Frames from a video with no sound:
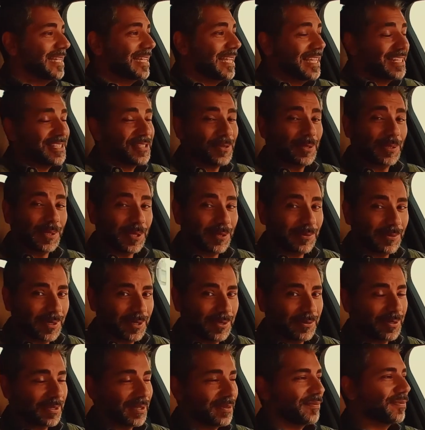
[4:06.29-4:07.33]
It's only
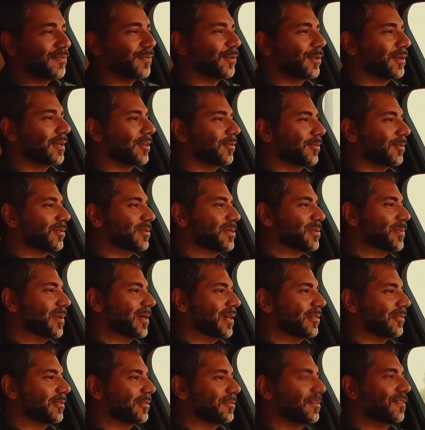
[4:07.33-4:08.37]
340
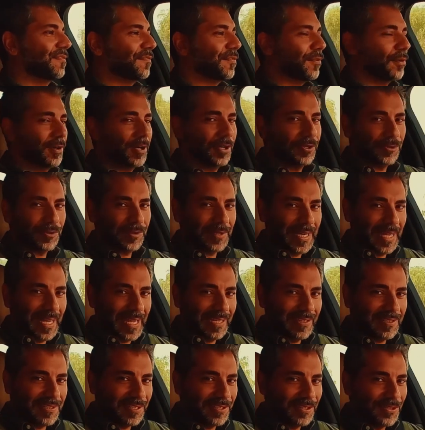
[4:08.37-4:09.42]
horsepower,
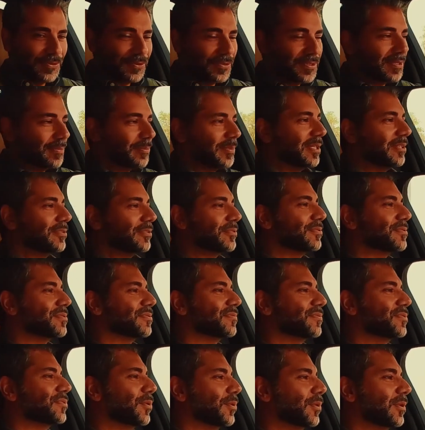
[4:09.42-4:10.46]
480 Newton meters
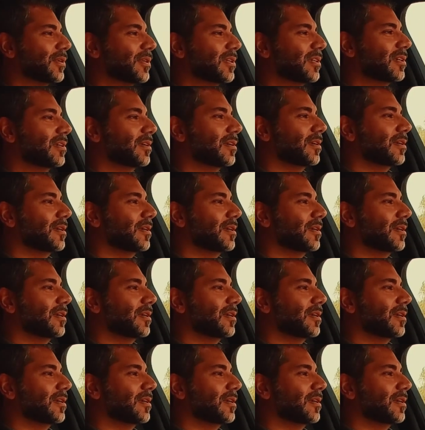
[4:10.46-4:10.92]
of torque,